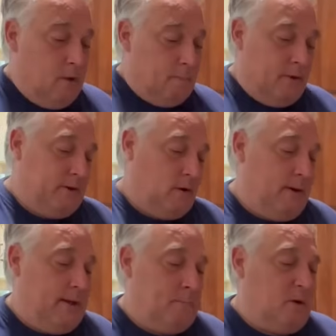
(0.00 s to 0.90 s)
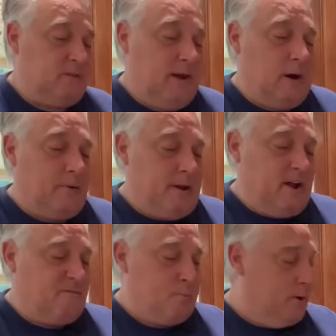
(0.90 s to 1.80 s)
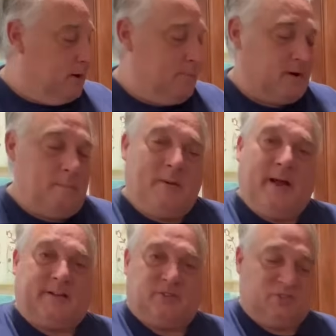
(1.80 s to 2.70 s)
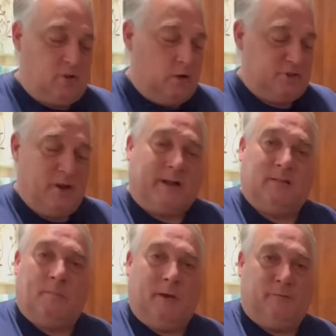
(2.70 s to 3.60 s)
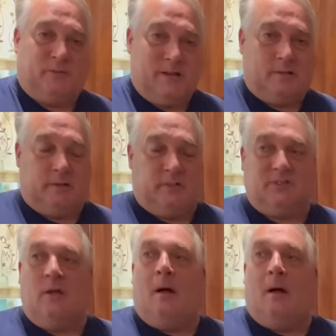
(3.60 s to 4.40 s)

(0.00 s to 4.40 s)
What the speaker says: But at about the hour and a half point, I'm going to come back and just start checking the meat for tenderness.